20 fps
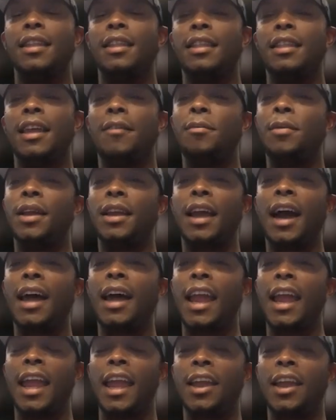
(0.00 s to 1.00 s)
they've been kind
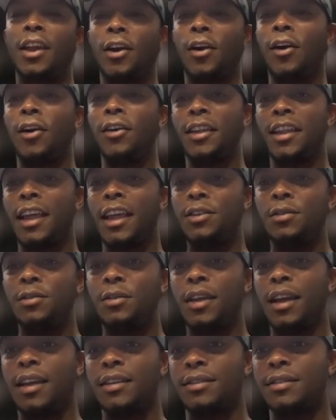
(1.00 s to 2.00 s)
of hanging on to that
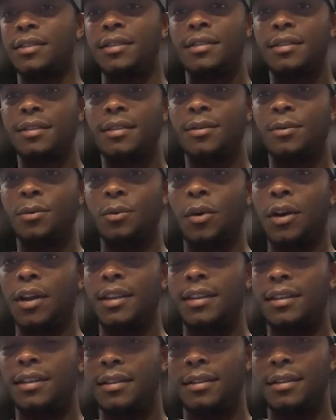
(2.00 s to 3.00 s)
2000
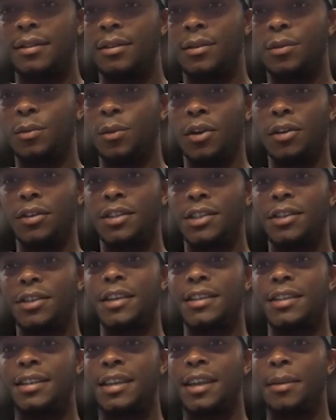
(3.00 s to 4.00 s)
one World
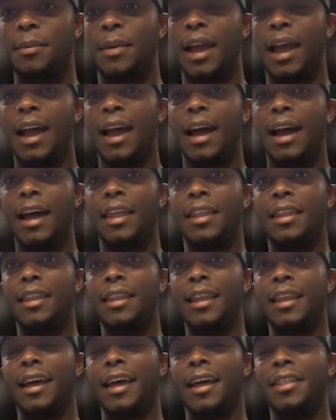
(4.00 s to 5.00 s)
Series team. I
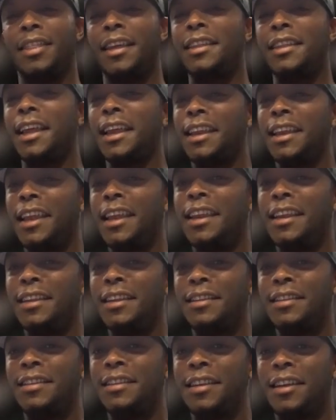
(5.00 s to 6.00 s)
I think they needed
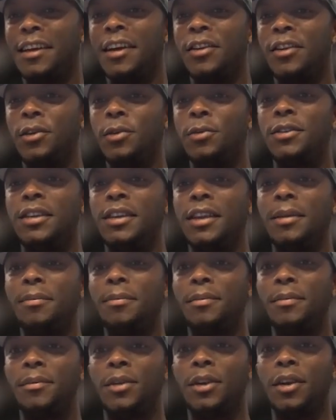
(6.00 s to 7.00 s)
a new team,
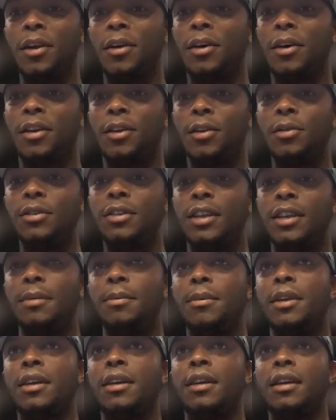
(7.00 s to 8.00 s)
you know, a new
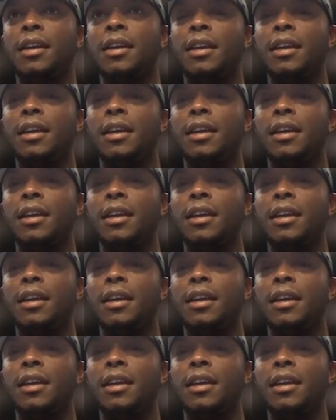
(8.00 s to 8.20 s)
team to